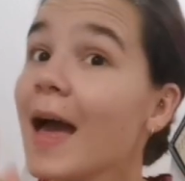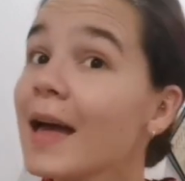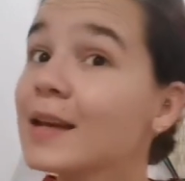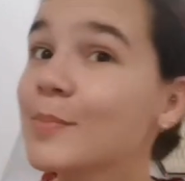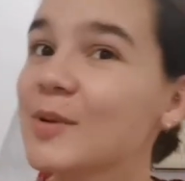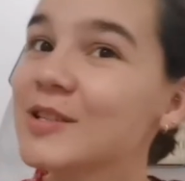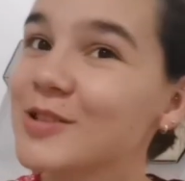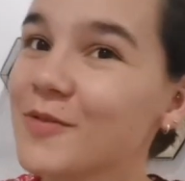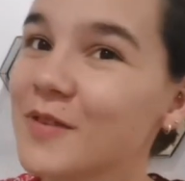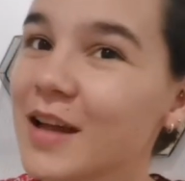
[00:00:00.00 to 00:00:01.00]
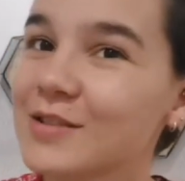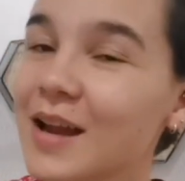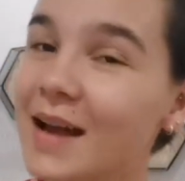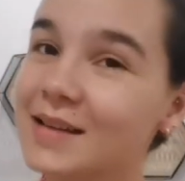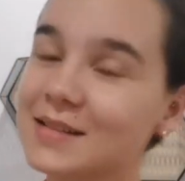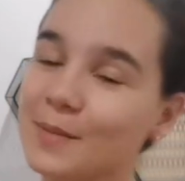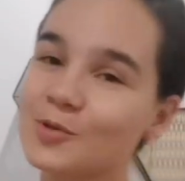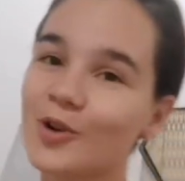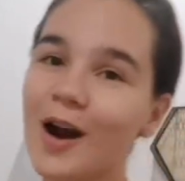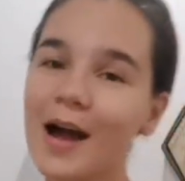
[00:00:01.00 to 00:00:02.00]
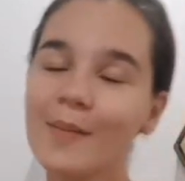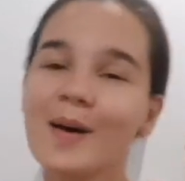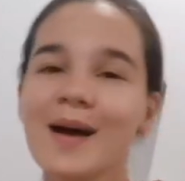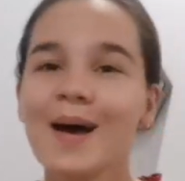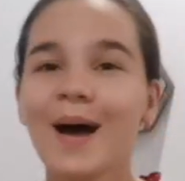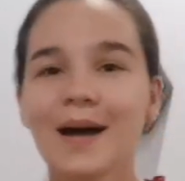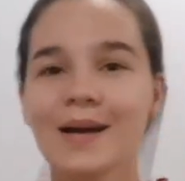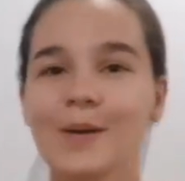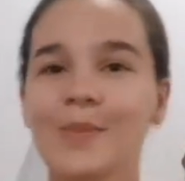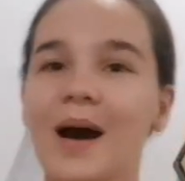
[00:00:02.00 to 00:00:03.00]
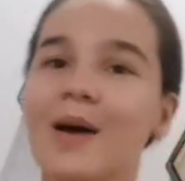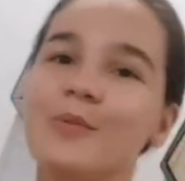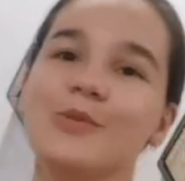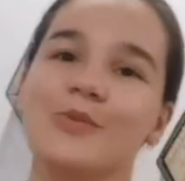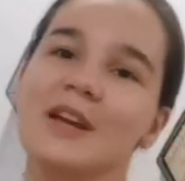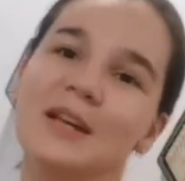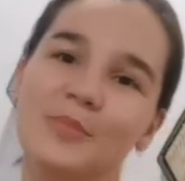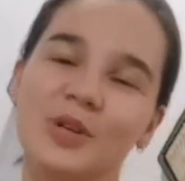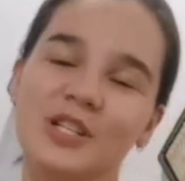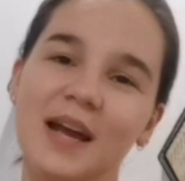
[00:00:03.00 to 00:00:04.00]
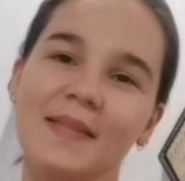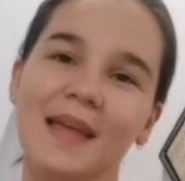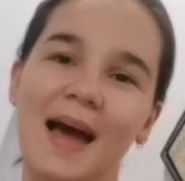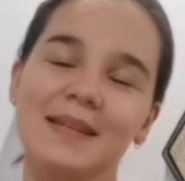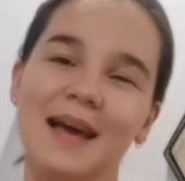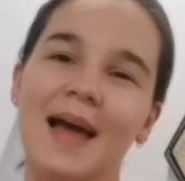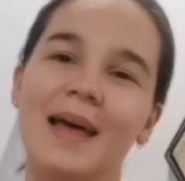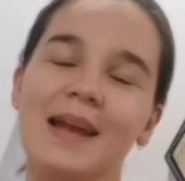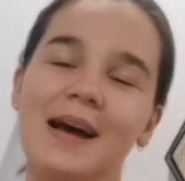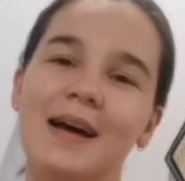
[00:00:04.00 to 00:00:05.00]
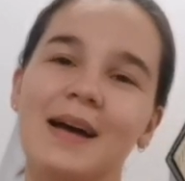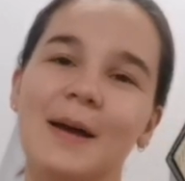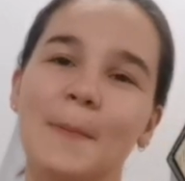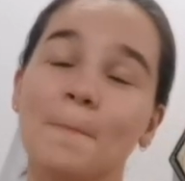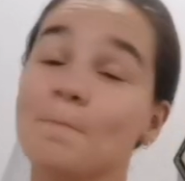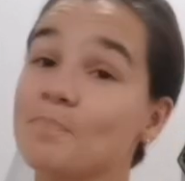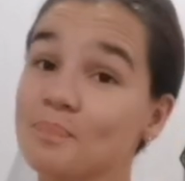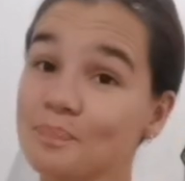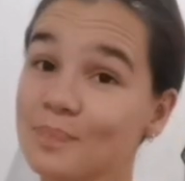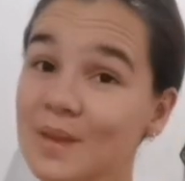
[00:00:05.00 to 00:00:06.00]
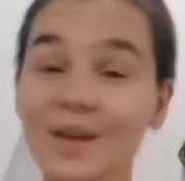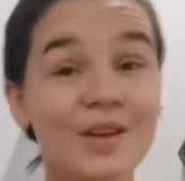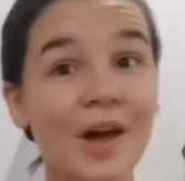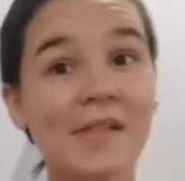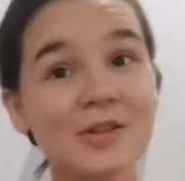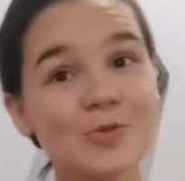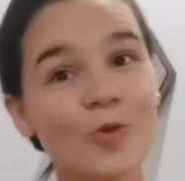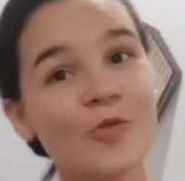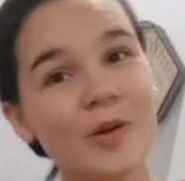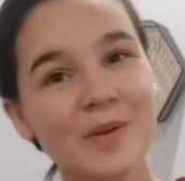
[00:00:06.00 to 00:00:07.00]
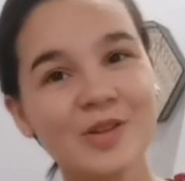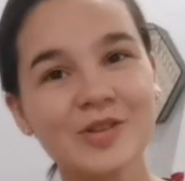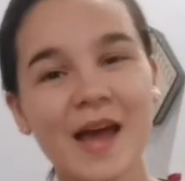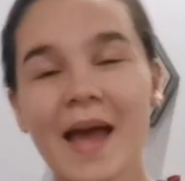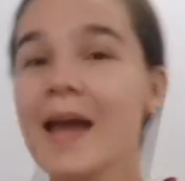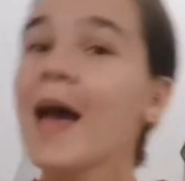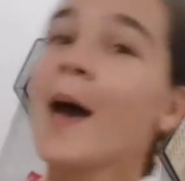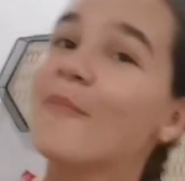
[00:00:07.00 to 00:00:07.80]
and please don't forget to like and subscribe. I would really appreciate that. And yeah, that's all from me today.